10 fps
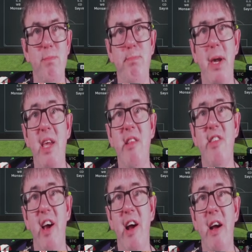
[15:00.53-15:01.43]

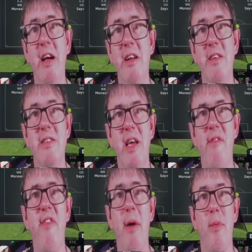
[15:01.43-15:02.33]
Peter.
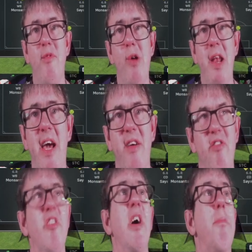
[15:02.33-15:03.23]
In fact, we've run of
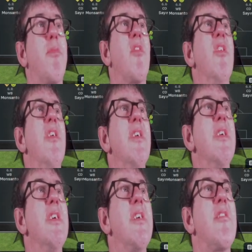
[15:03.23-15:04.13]
subs.
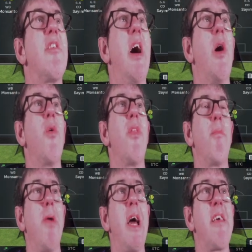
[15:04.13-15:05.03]
So the
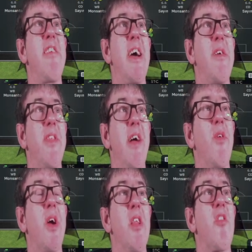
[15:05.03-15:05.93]
players out there
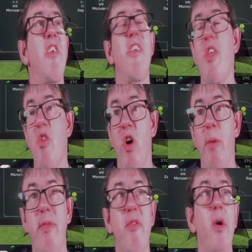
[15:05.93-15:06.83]
are going to see the
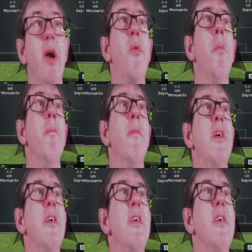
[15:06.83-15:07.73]
job through.
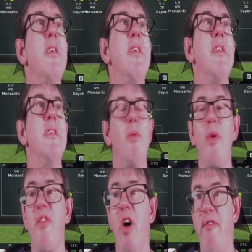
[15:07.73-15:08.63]

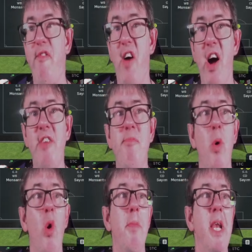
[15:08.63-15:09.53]
We've got 5
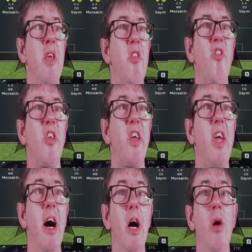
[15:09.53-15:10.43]
more minutes to
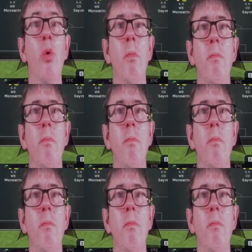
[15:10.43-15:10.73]
go.